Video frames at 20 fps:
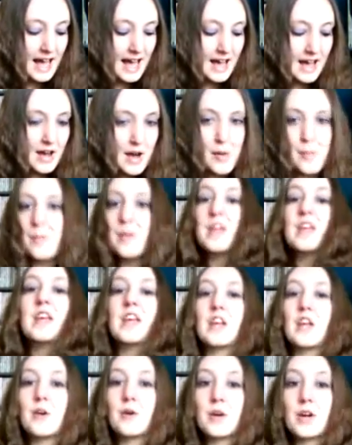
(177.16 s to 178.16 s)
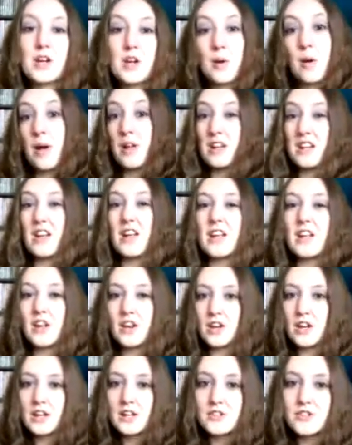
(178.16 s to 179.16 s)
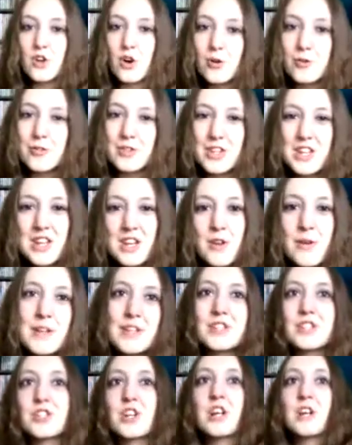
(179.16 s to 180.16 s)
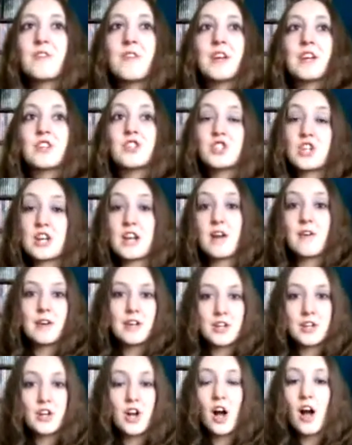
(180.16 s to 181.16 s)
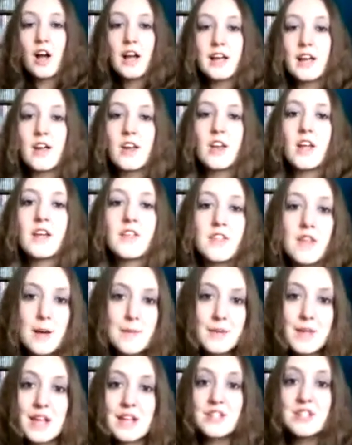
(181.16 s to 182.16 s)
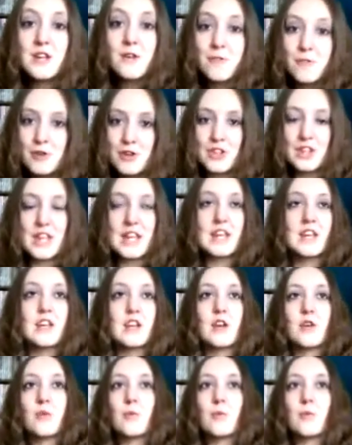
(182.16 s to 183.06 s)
Unlike Dolph, and that, he's just kind of like a generic guy. Unlike them, they're different. They,